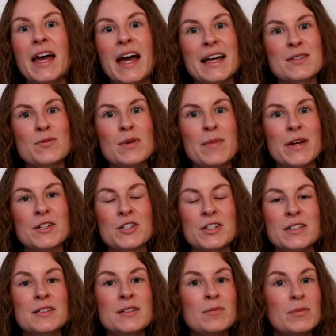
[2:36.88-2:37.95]
As we
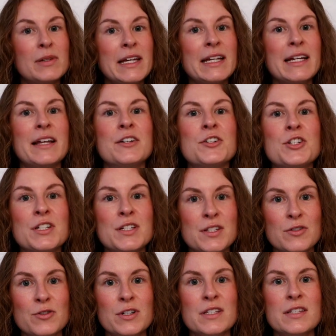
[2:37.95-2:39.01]
mentioned, plant energy is
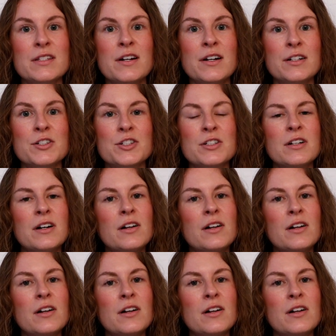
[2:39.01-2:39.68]
stored as starch,